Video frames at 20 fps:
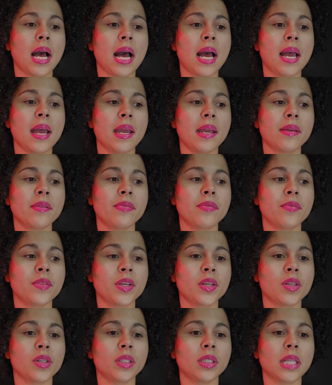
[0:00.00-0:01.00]
I
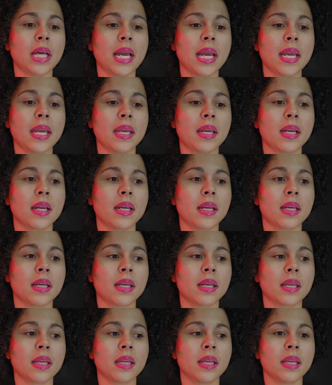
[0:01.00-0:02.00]
feel like
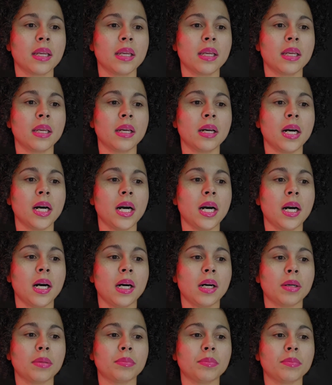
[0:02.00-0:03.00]

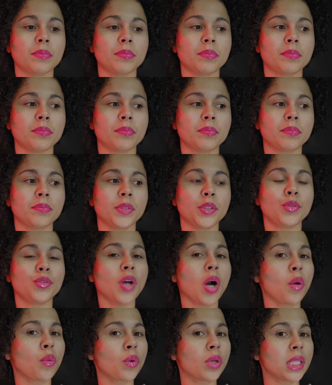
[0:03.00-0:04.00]
you
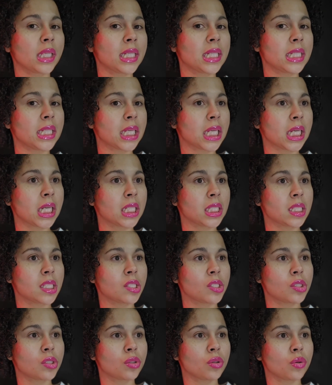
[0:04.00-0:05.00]
don't really need
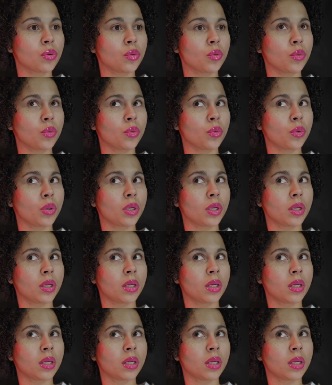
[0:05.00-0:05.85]
to